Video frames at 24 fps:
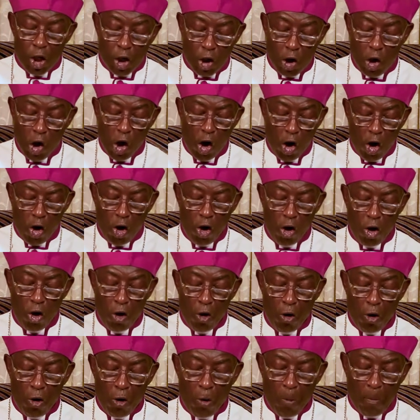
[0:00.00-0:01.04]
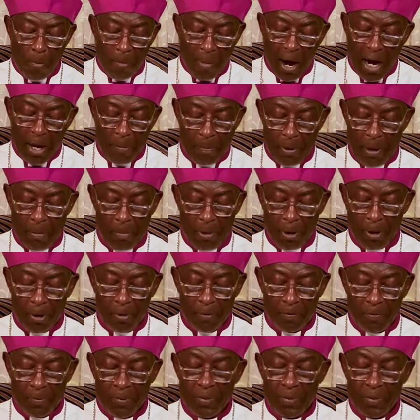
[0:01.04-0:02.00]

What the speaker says: Go, my people,